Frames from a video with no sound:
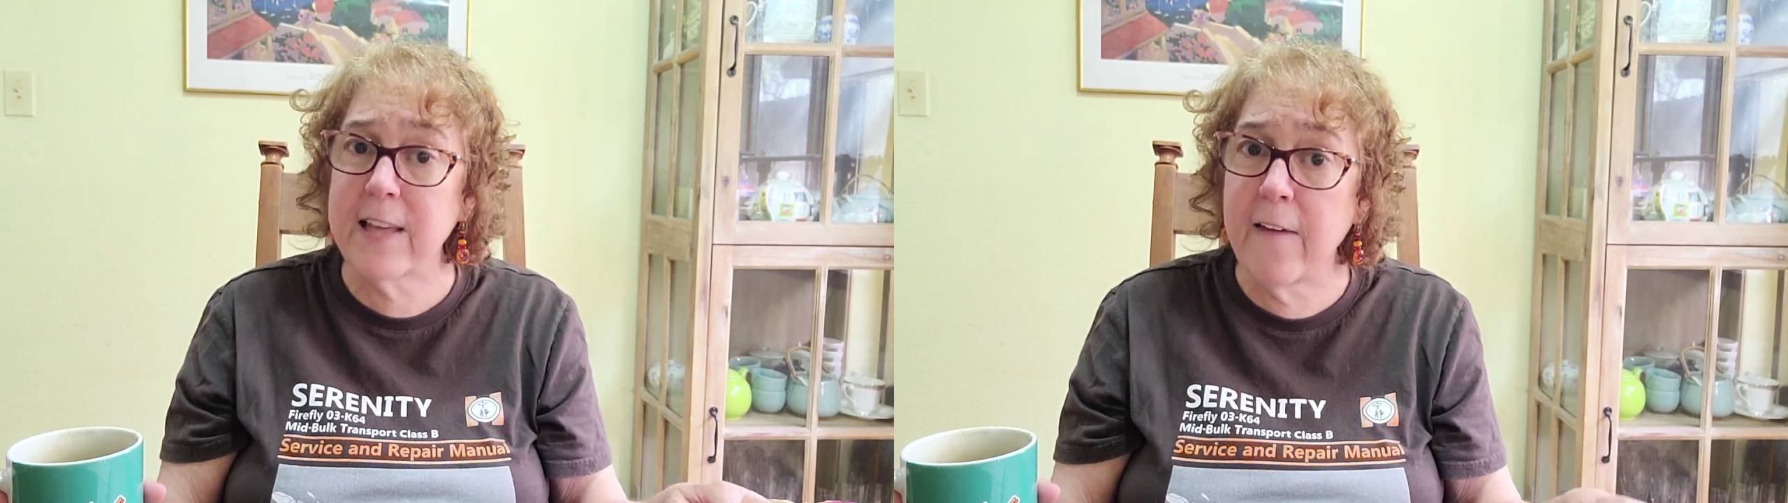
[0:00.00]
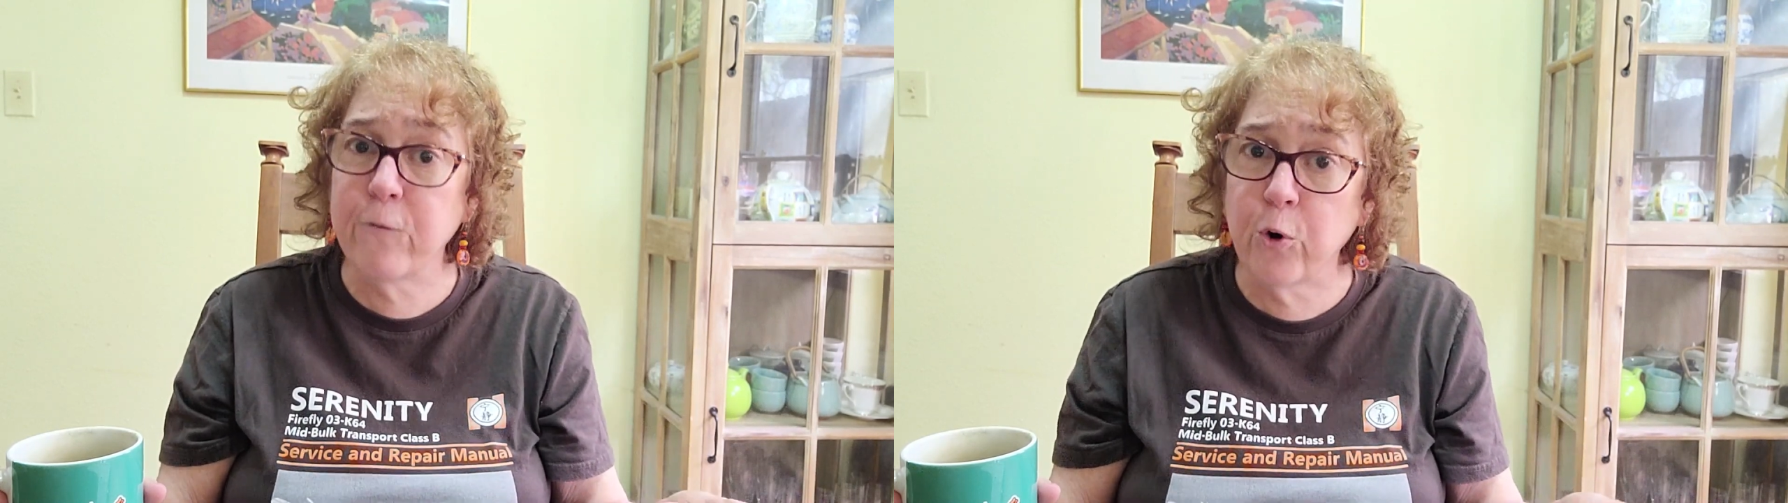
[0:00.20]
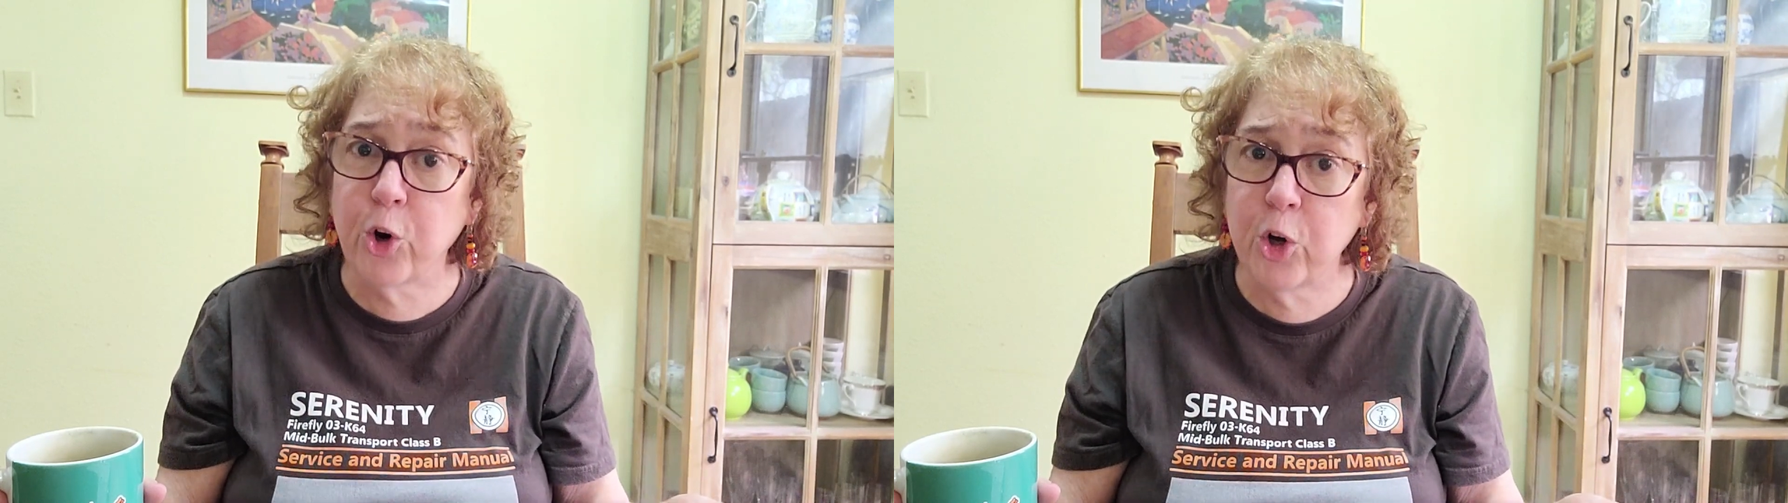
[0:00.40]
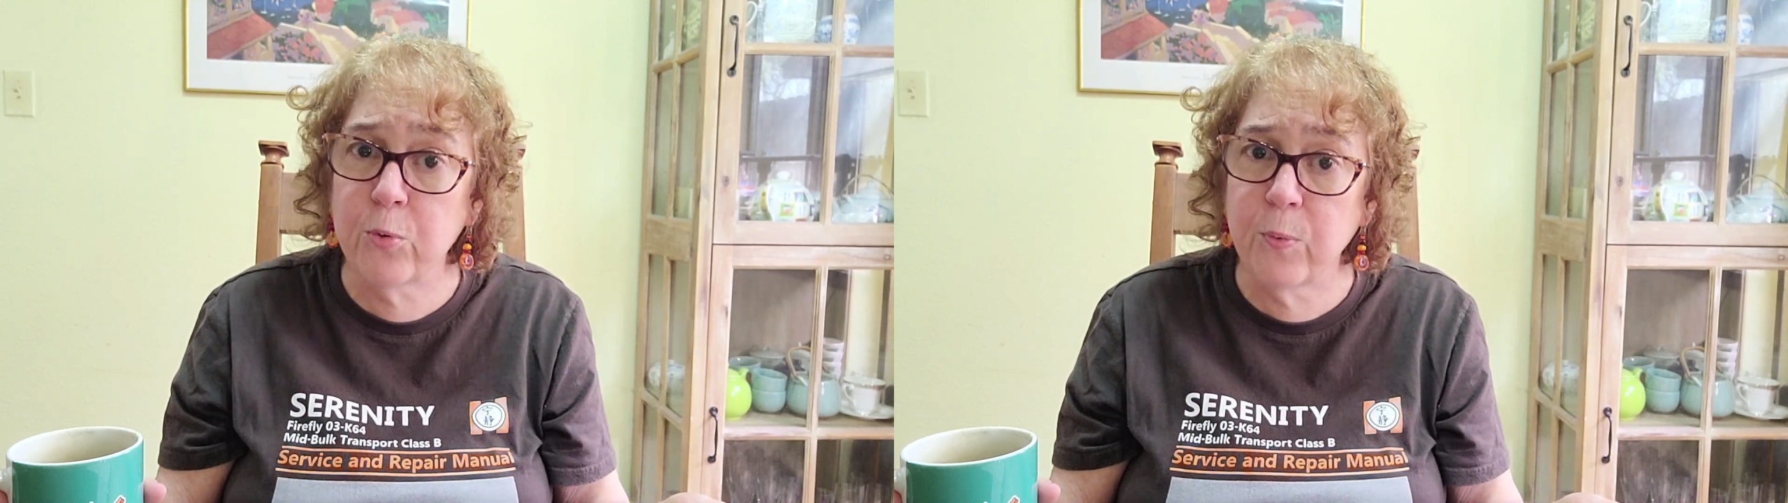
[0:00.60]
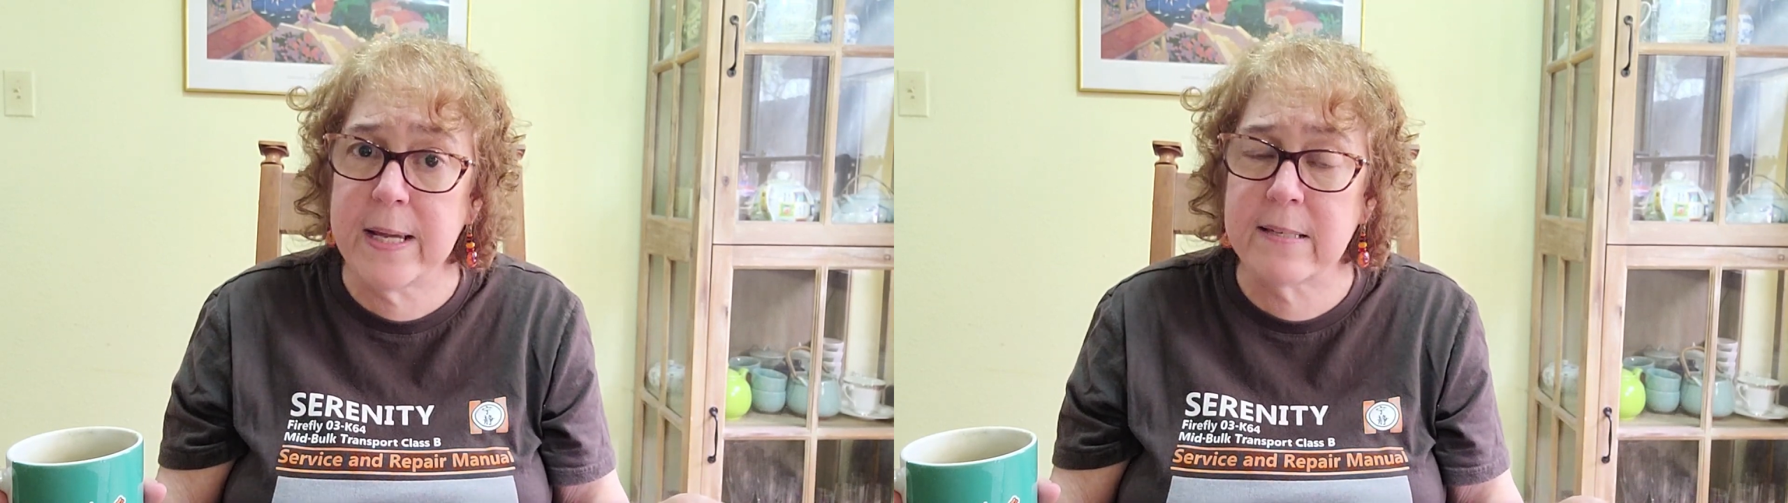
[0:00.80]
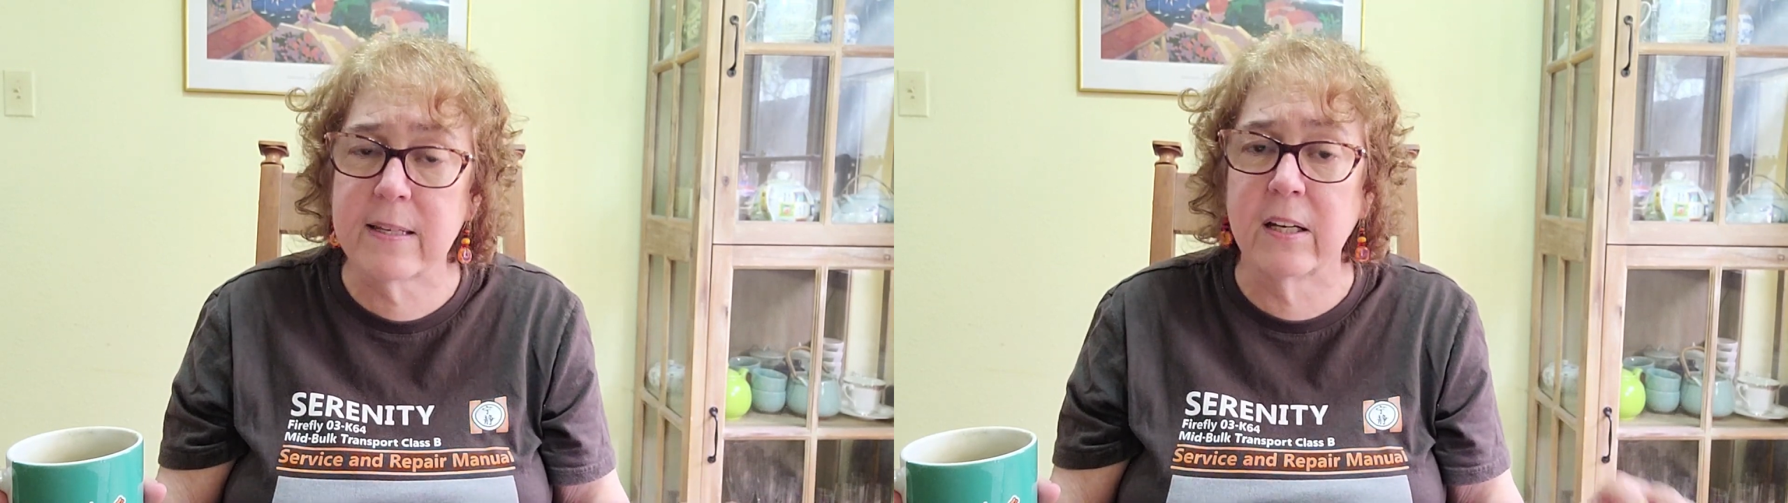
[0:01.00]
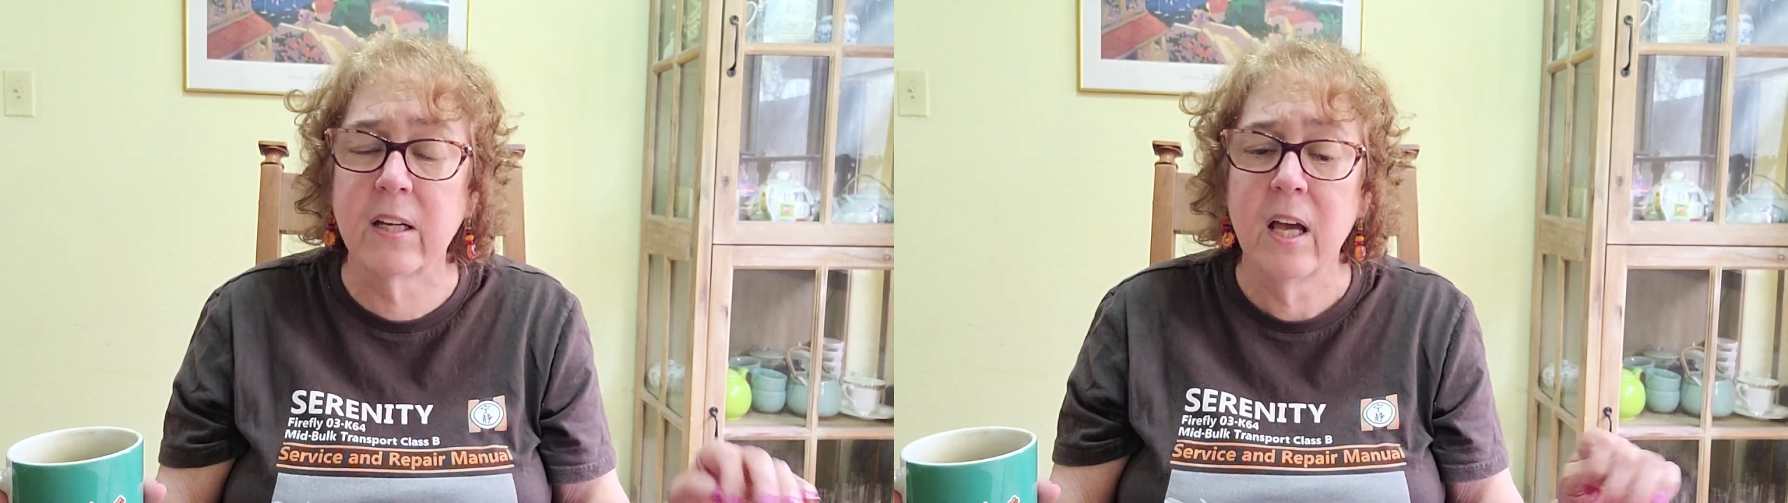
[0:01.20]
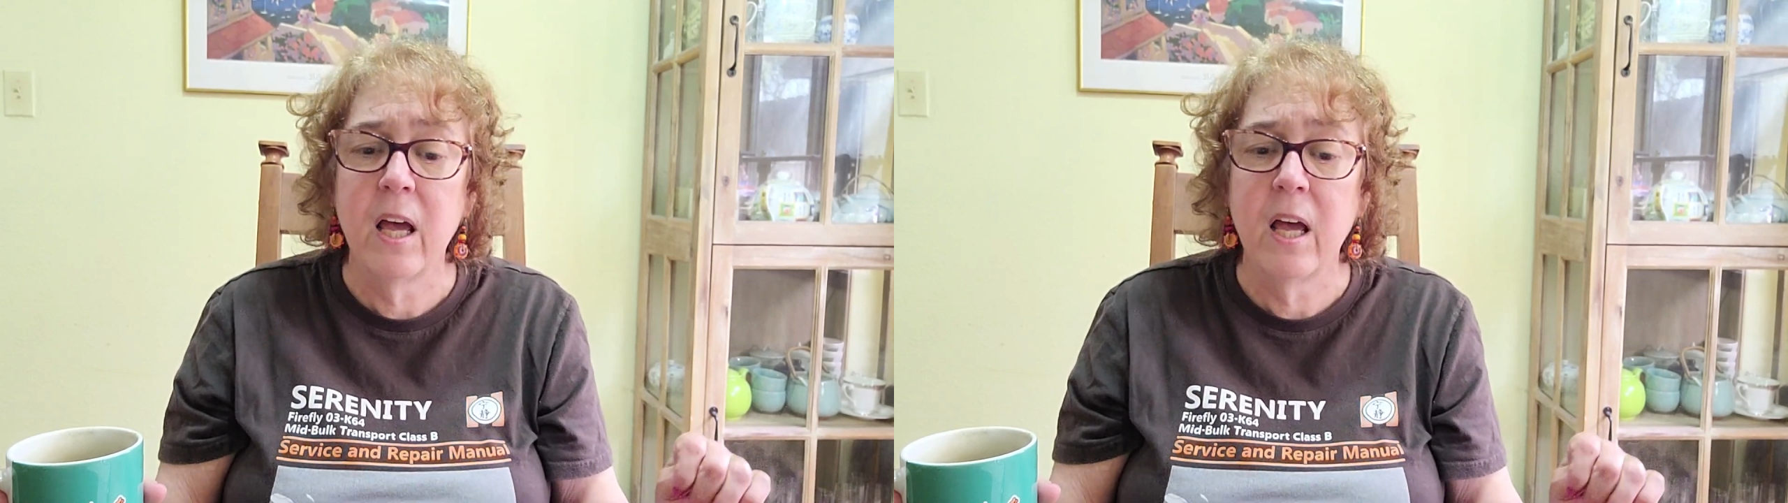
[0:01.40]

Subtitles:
and for good reason.